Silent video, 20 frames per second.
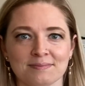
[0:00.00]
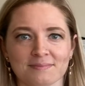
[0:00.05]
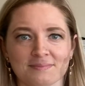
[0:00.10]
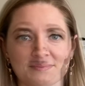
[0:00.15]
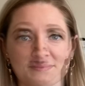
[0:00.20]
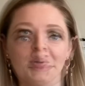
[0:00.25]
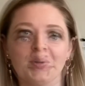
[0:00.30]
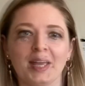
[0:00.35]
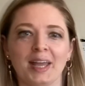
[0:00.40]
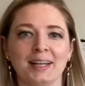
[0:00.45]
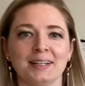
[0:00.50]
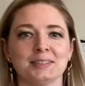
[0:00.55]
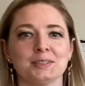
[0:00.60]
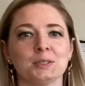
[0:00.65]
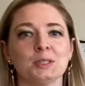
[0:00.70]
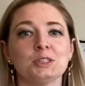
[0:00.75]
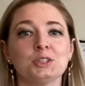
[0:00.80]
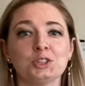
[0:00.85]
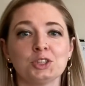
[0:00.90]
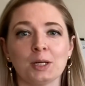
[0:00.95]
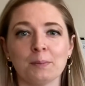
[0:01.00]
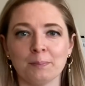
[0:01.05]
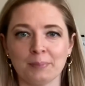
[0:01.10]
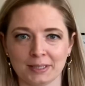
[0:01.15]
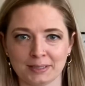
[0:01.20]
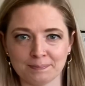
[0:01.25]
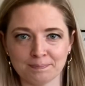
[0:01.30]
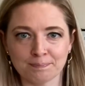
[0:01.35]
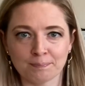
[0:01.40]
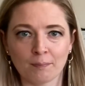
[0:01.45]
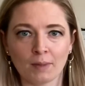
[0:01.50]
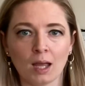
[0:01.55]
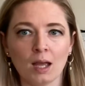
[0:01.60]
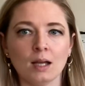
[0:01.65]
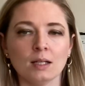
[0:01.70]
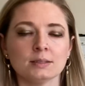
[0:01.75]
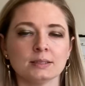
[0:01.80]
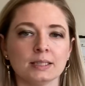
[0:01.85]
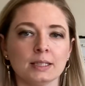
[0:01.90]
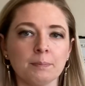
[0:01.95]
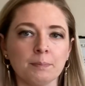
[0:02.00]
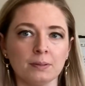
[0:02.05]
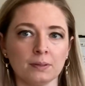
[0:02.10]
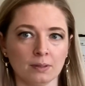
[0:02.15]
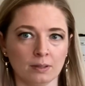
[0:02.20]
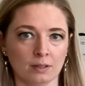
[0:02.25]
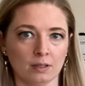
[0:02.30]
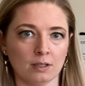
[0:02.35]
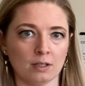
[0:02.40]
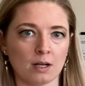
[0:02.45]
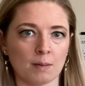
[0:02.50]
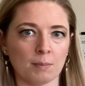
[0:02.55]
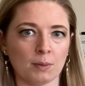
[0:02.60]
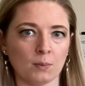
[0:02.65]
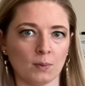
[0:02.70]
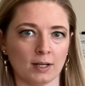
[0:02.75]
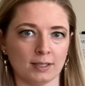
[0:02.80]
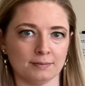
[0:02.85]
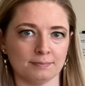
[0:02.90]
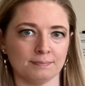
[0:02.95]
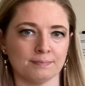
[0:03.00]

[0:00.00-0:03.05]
Okay, so let's jump in. Tip number 1,